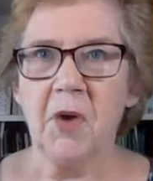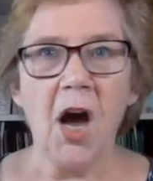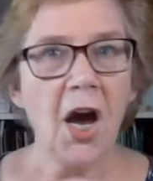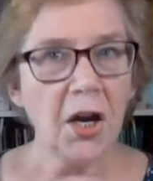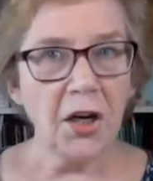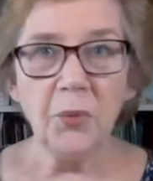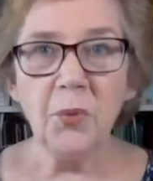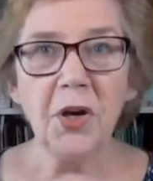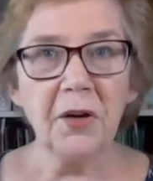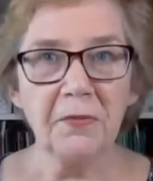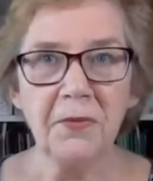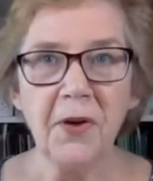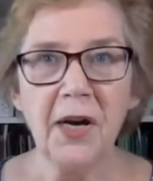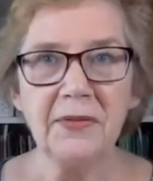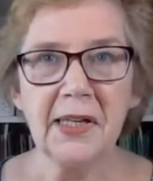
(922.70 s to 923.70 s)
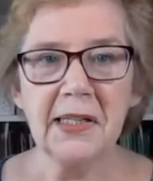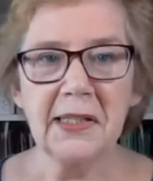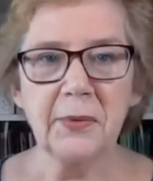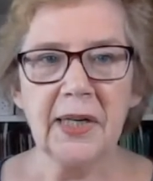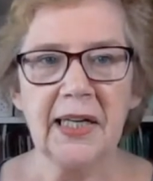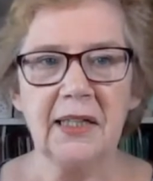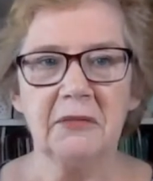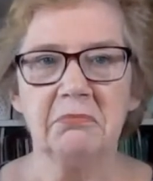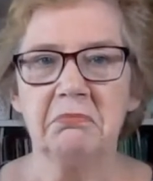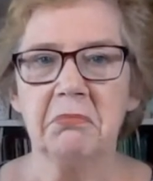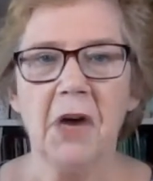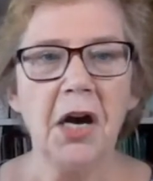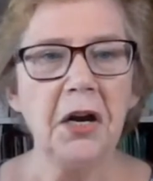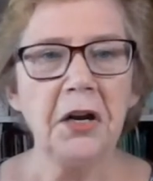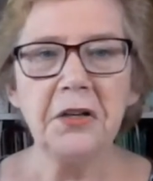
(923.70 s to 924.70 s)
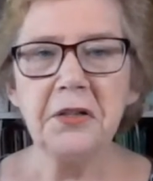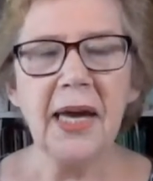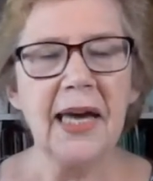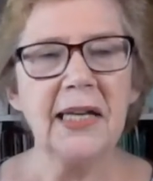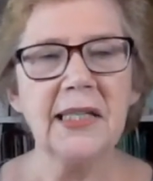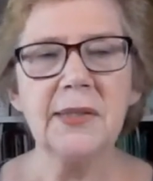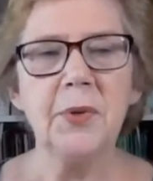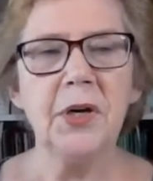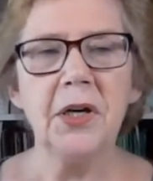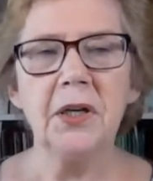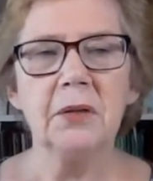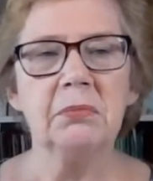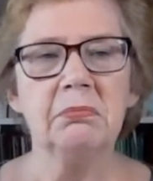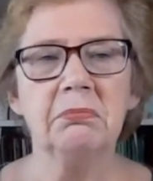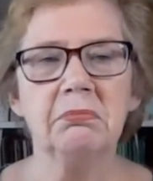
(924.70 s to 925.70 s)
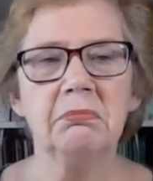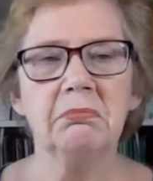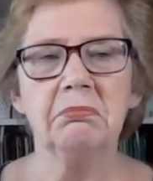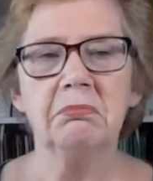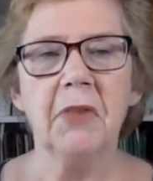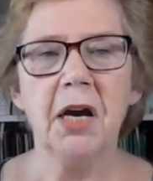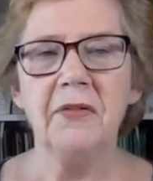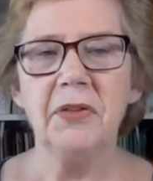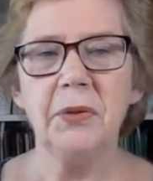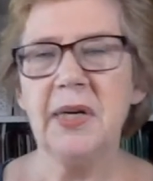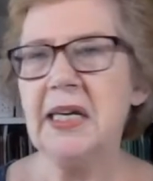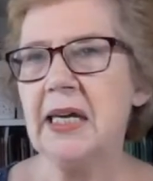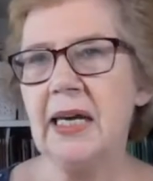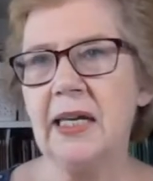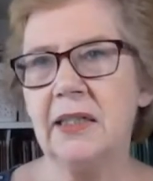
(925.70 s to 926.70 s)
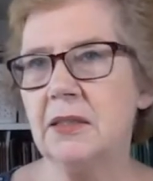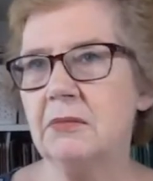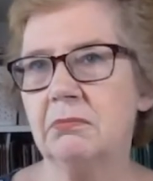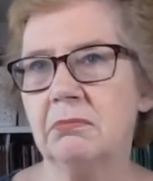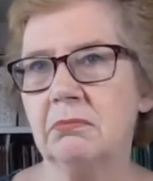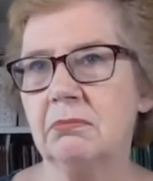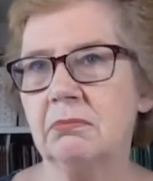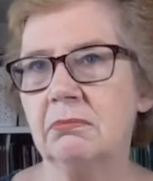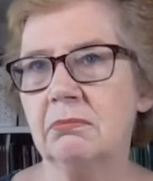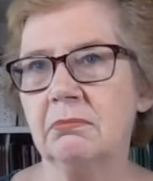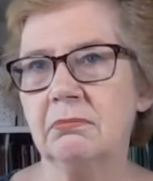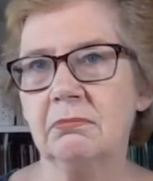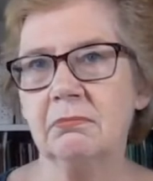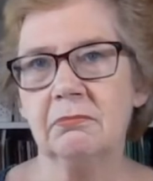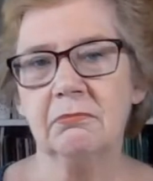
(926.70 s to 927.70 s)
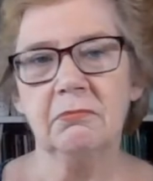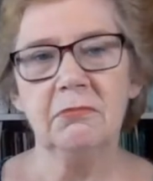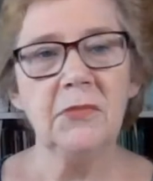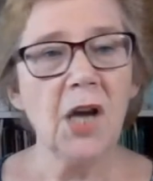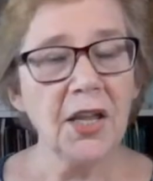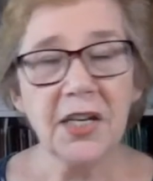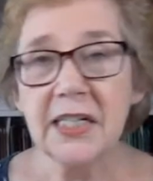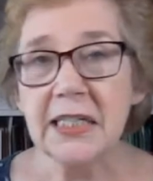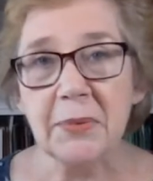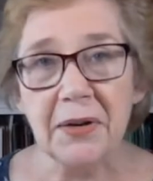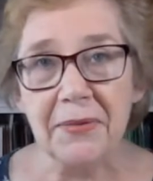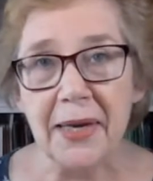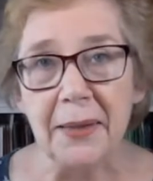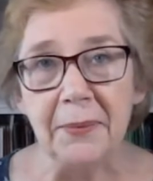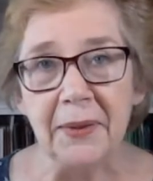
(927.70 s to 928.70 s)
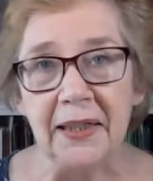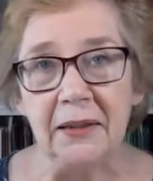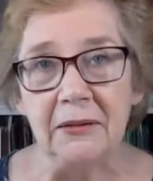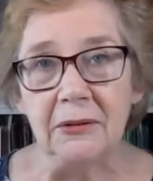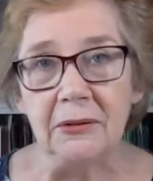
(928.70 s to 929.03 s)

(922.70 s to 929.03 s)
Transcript: I only work five days a week. I don't do housework over the weekend. Neither does my family.